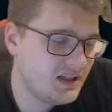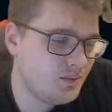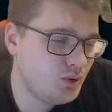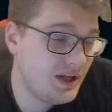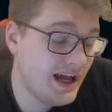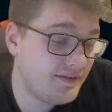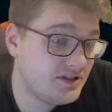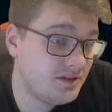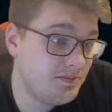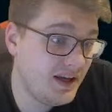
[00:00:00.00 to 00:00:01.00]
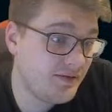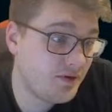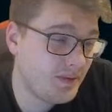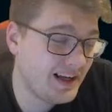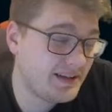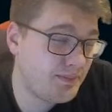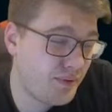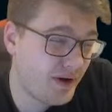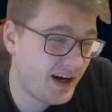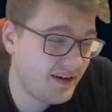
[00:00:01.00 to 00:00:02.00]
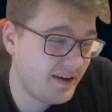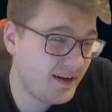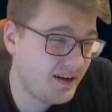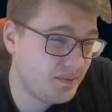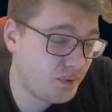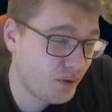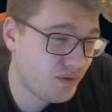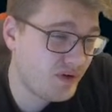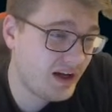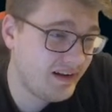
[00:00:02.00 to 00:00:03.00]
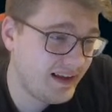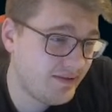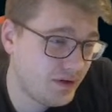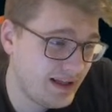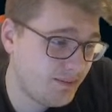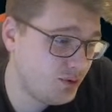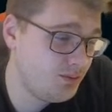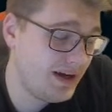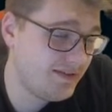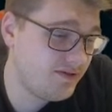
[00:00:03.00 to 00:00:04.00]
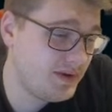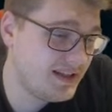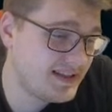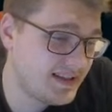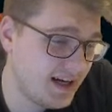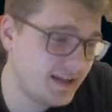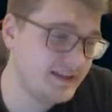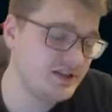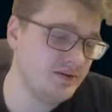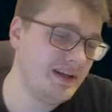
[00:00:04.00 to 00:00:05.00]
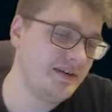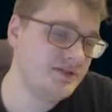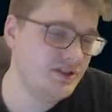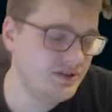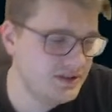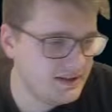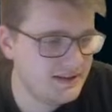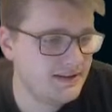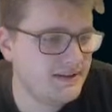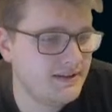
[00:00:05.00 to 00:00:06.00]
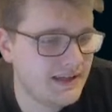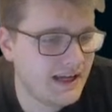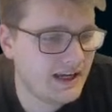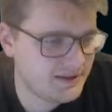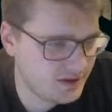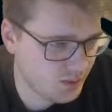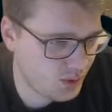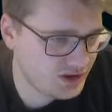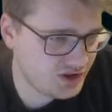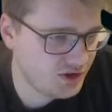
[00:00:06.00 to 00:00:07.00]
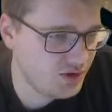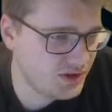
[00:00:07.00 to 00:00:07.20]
it would have to be from like the prior profile level, and it would have to be decided. So you would have to, yeah. So once